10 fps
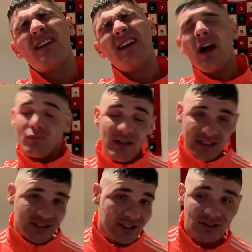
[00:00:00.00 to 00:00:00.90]
I'm really
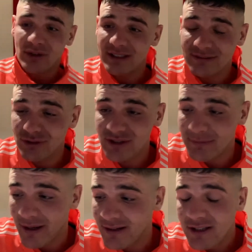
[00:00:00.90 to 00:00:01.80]
excited to try this routine,
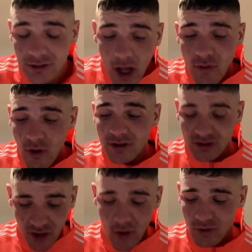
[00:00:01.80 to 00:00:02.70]
man. No, Ross,
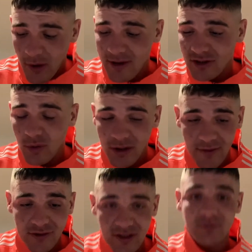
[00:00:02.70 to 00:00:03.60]
don't go into
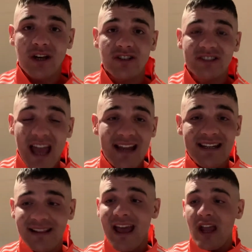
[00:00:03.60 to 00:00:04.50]
another subject. Just end
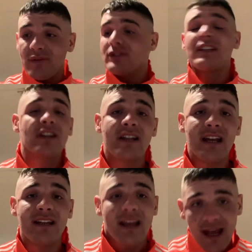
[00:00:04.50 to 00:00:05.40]
it there. You just said you're
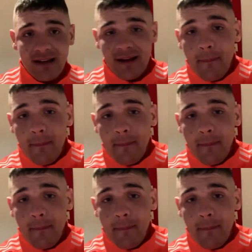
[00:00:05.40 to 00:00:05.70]
going to end it.